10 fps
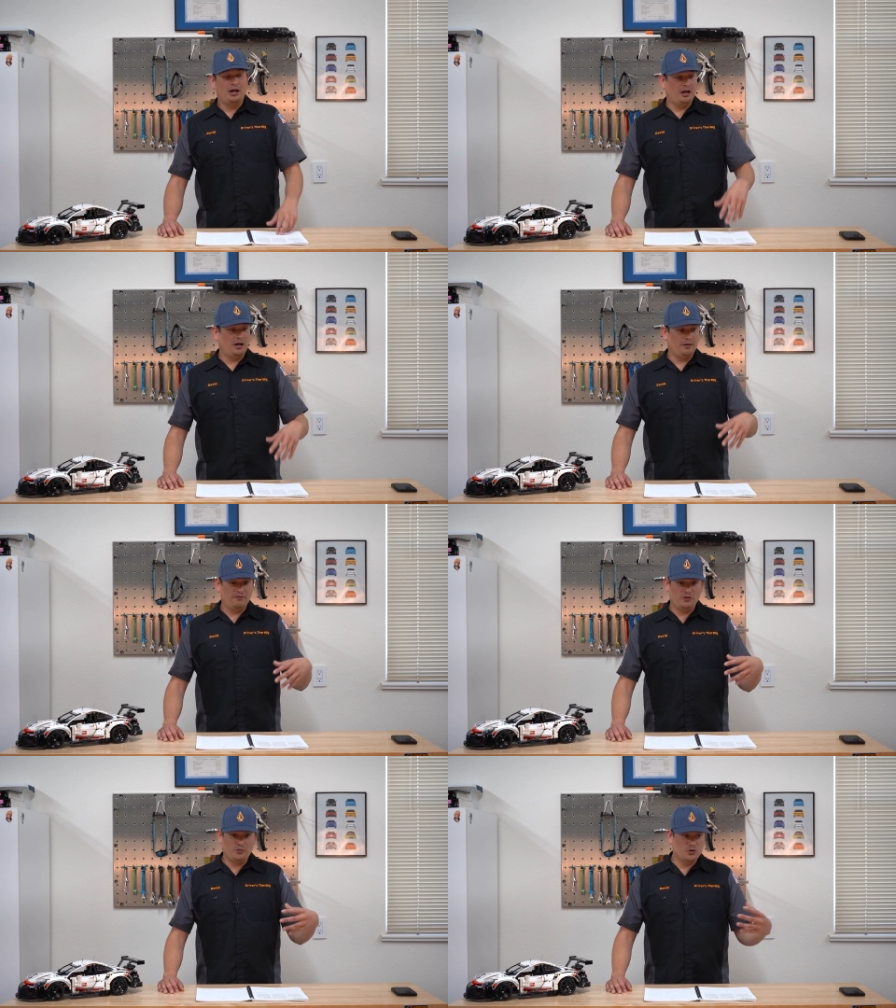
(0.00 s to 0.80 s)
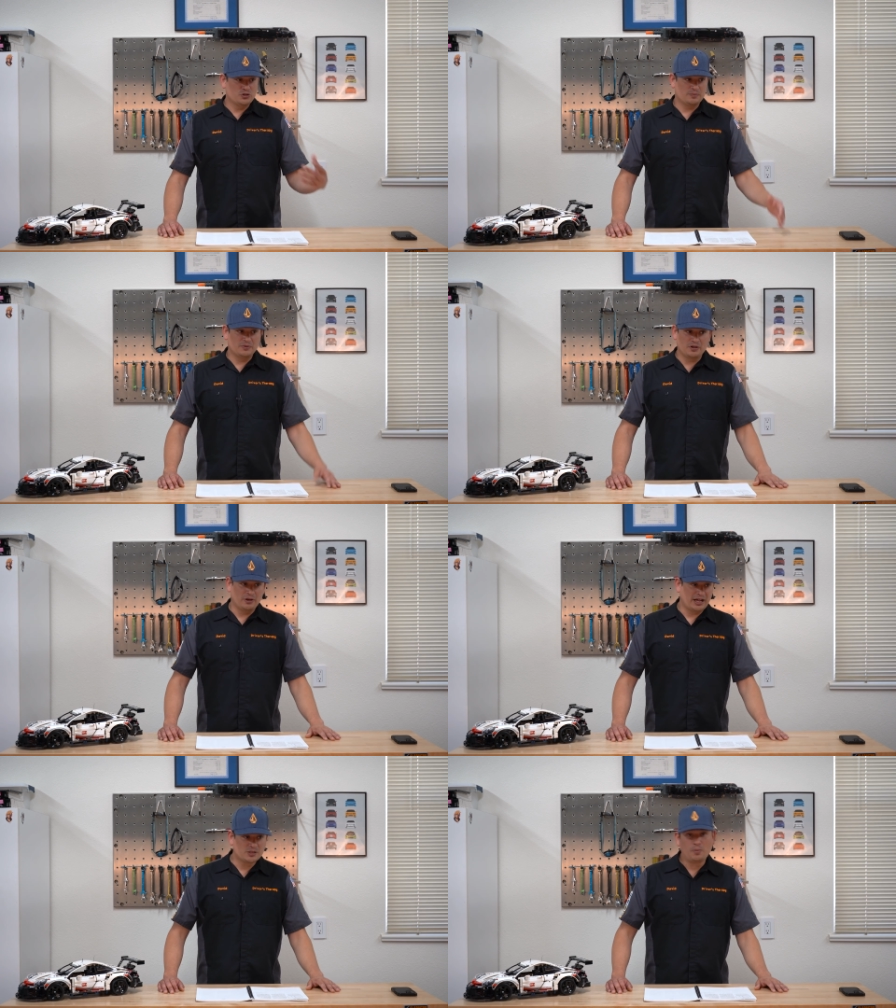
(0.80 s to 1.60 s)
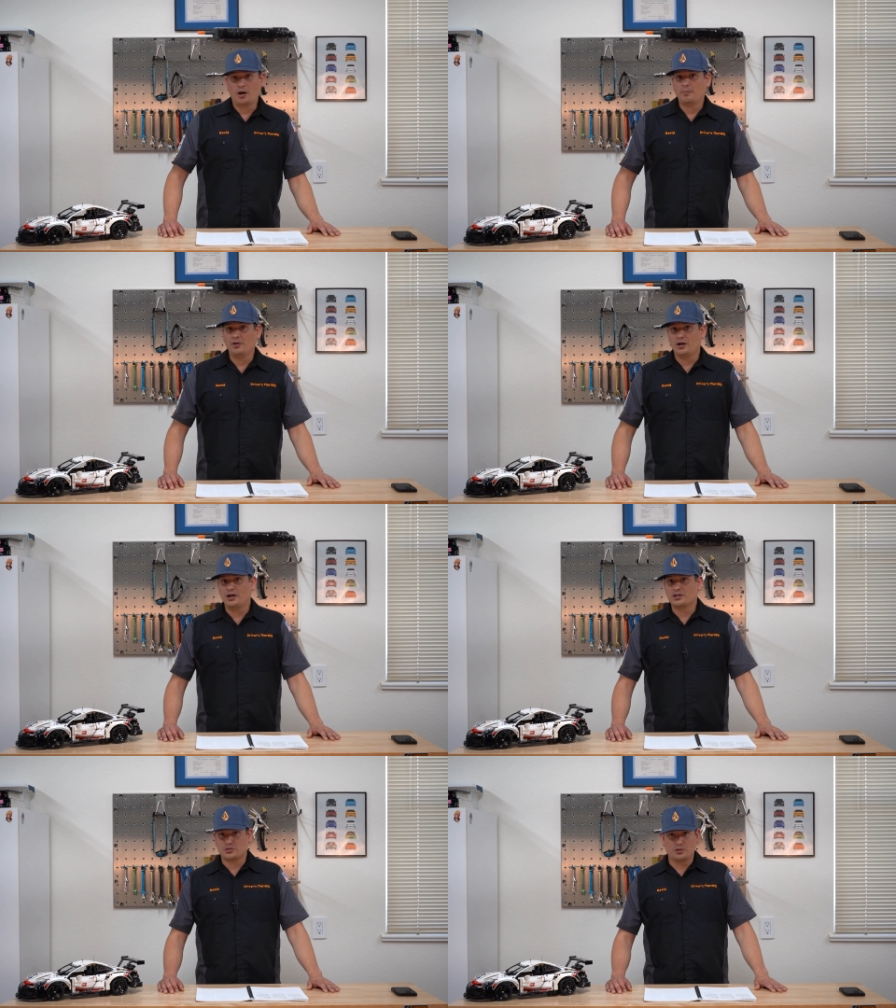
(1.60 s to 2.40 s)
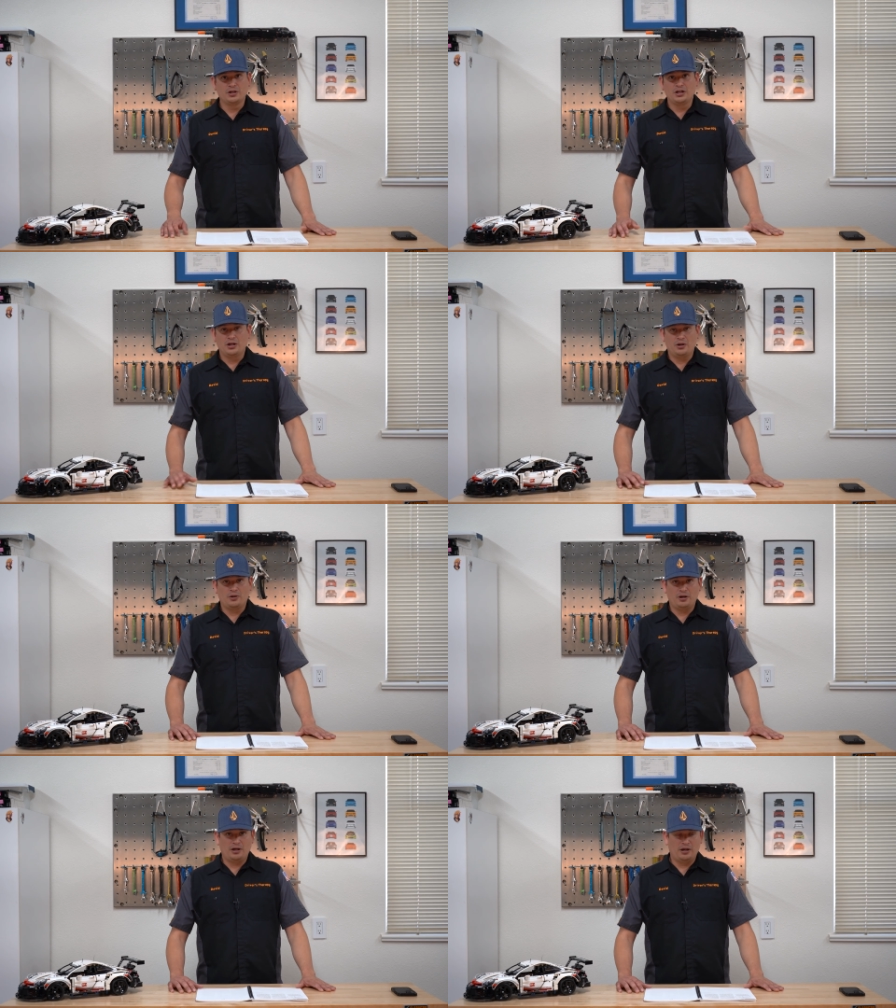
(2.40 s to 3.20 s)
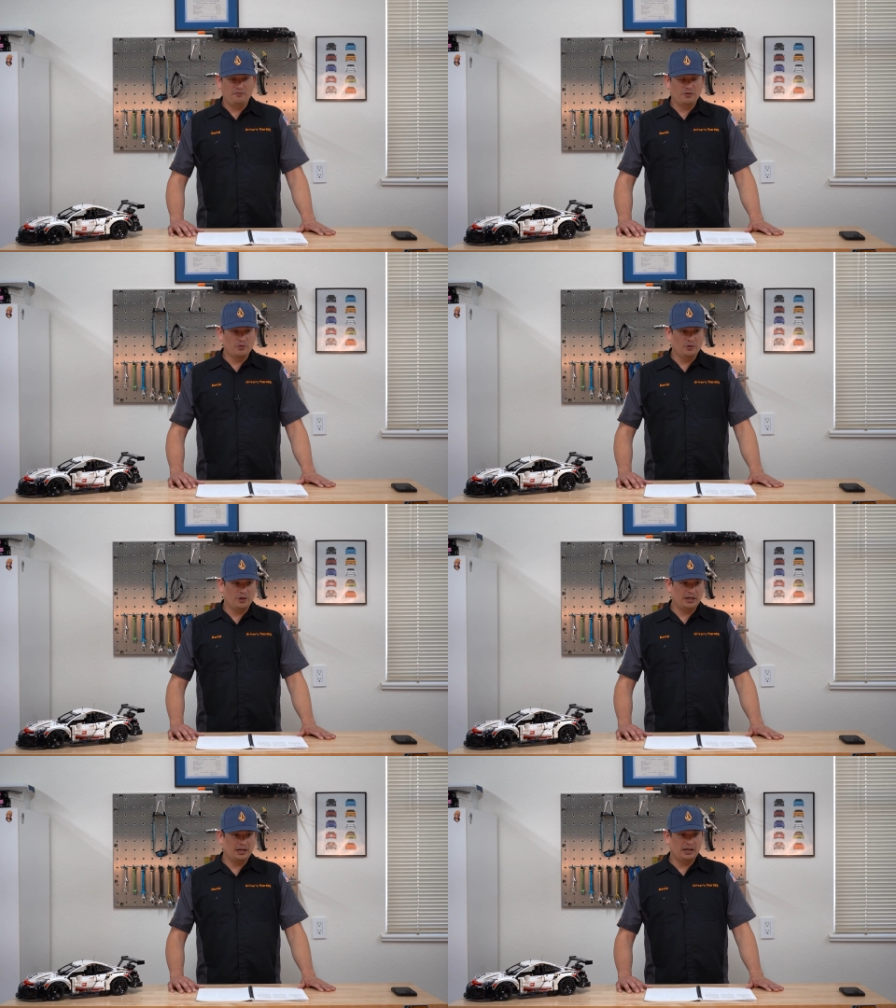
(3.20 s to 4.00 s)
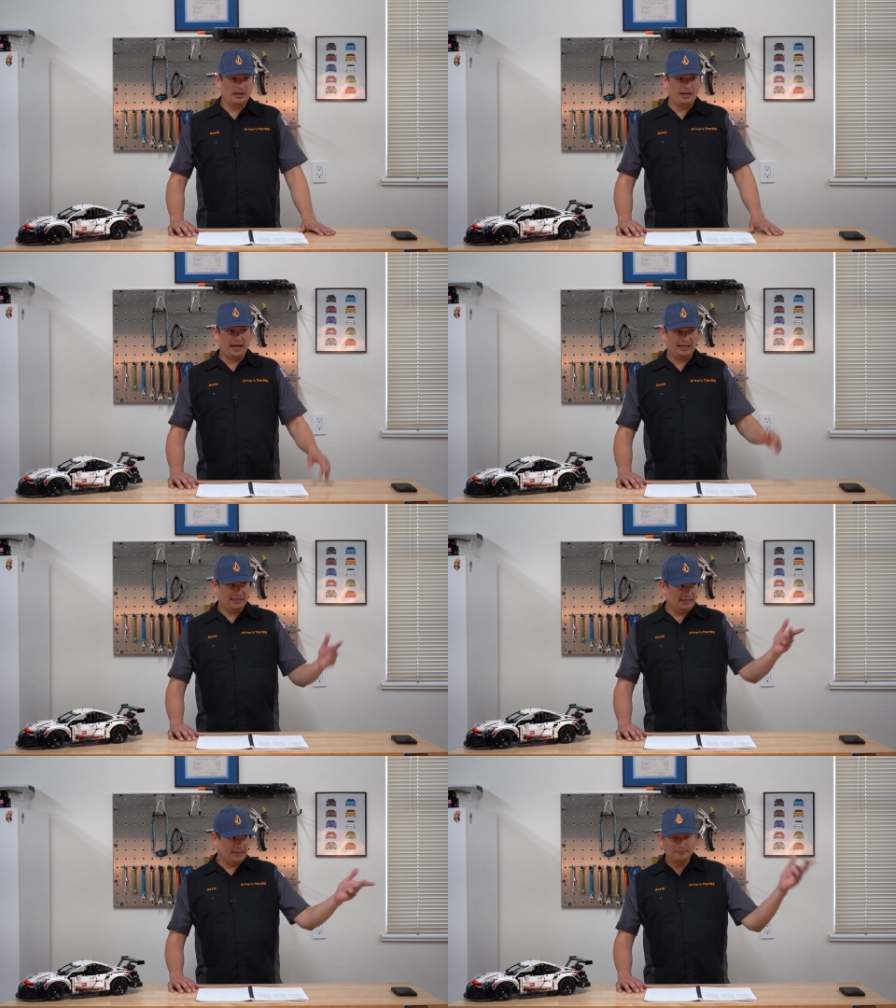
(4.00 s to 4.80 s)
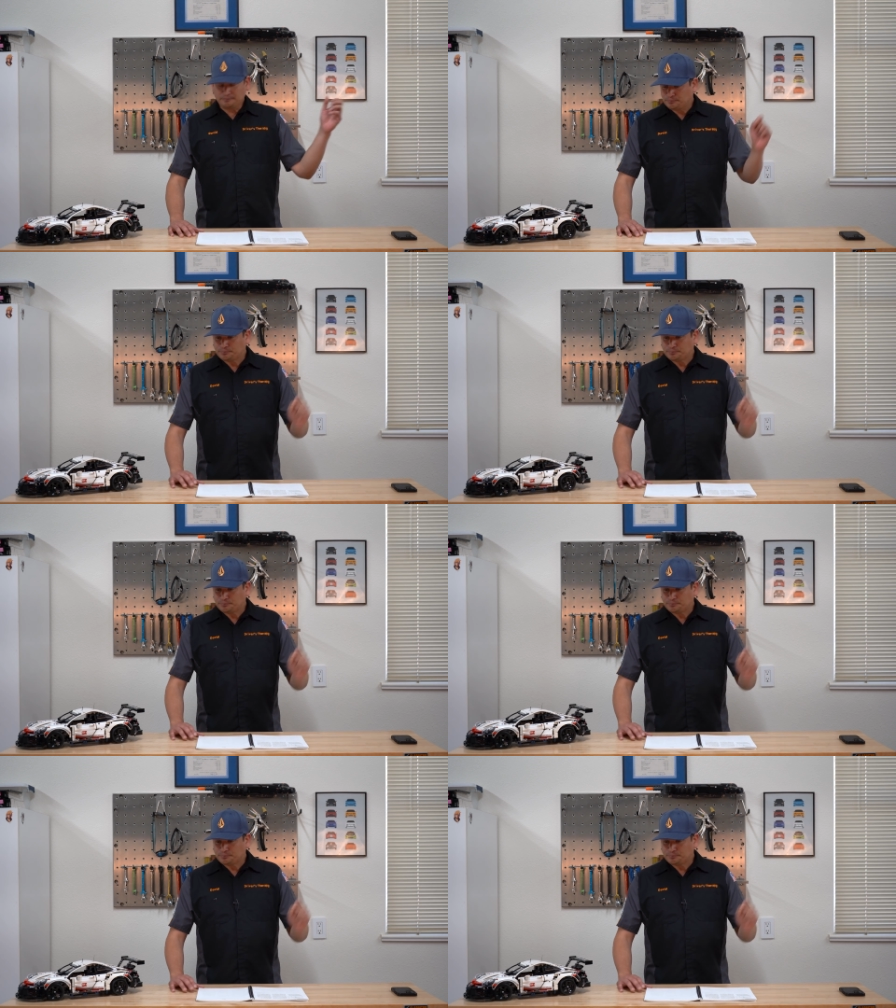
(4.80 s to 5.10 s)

If you would use them to look at spark plugs, or if you were looking at the